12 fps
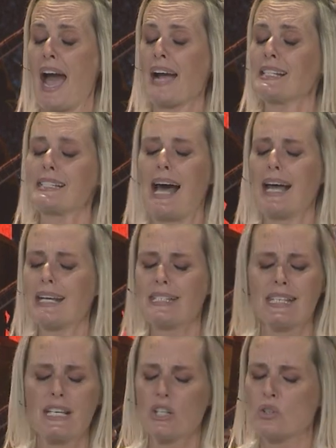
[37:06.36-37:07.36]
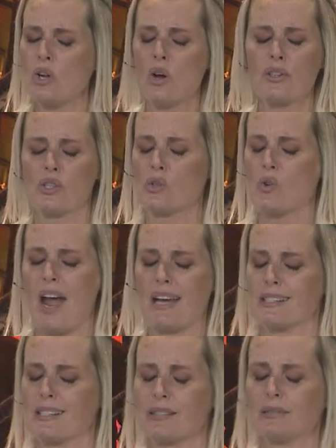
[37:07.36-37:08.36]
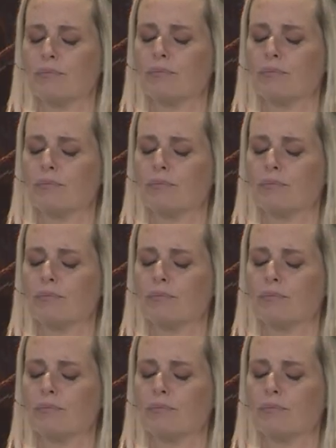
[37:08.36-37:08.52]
anxiety. You know the stress.